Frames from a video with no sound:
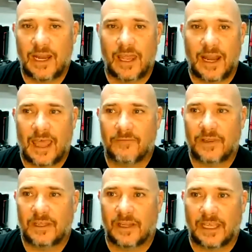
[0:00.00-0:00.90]
And
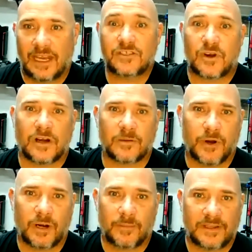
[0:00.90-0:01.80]
having like an HR
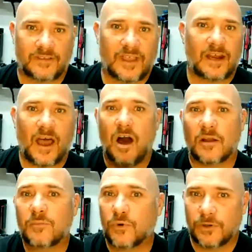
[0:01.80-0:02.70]
department that's got to
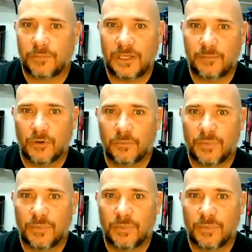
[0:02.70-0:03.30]
onboard people,